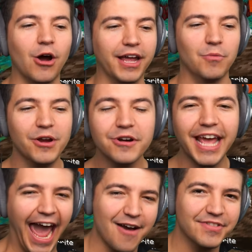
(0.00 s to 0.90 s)
Okay, we already
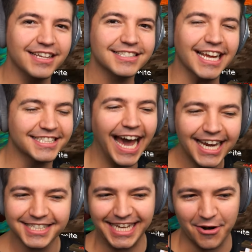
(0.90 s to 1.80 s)
have these. It's
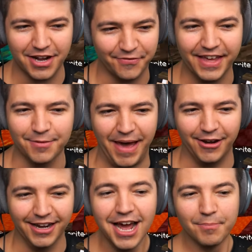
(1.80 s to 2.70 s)
kind of scary to think about it.